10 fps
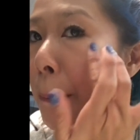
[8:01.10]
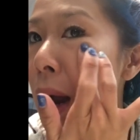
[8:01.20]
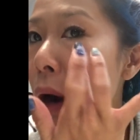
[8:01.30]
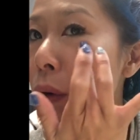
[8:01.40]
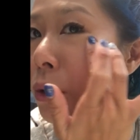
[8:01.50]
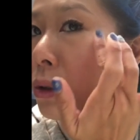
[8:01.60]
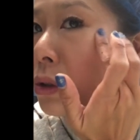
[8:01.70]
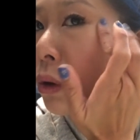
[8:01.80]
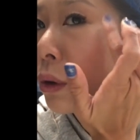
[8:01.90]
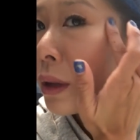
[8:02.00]
powder.
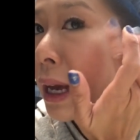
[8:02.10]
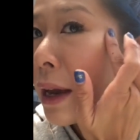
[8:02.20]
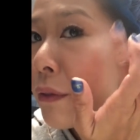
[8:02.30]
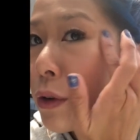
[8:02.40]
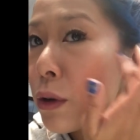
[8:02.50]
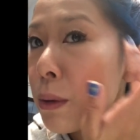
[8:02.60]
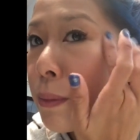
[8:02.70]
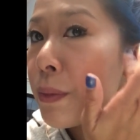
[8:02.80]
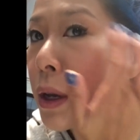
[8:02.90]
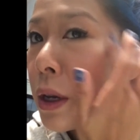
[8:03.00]
So like, if you don't,
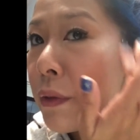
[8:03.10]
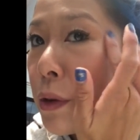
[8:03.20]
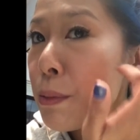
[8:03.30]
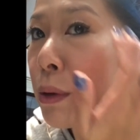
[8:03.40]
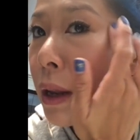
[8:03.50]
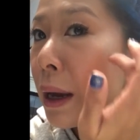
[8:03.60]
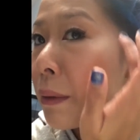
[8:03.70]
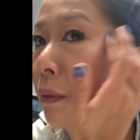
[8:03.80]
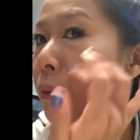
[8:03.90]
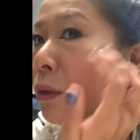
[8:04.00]
if you put
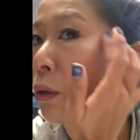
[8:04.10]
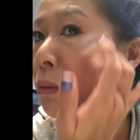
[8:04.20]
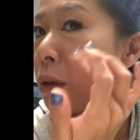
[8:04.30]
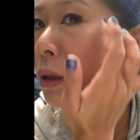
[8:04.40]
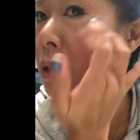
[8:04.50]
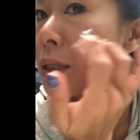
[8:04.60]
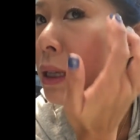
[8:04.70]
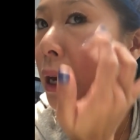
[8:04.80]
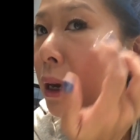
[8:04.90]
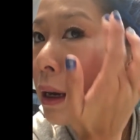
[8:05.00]
like luminous,
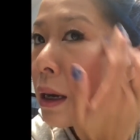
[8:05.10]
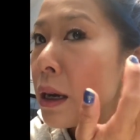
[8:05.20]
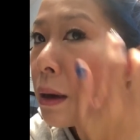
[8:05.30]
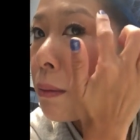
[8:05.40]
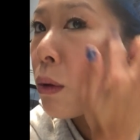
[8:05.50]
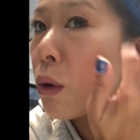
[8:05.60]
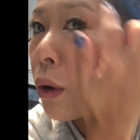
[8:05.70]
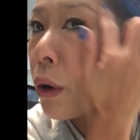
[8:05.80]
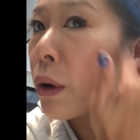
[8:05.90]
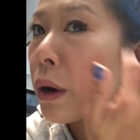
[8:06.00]
like
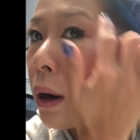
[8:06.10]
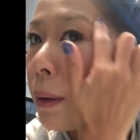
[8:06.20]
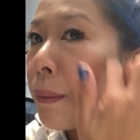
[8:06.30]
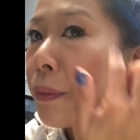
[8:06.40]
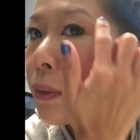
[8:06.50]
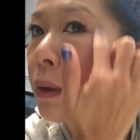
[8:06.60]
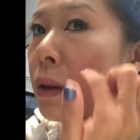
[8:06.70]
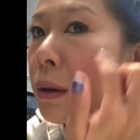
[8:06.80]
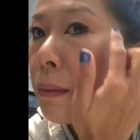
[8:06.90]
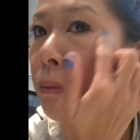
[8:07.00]
more
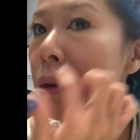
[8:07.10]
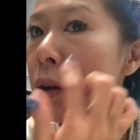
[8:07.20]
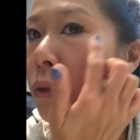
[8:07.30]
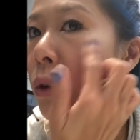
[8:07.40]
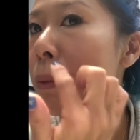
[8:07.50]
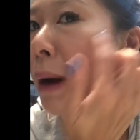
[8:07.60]
mineral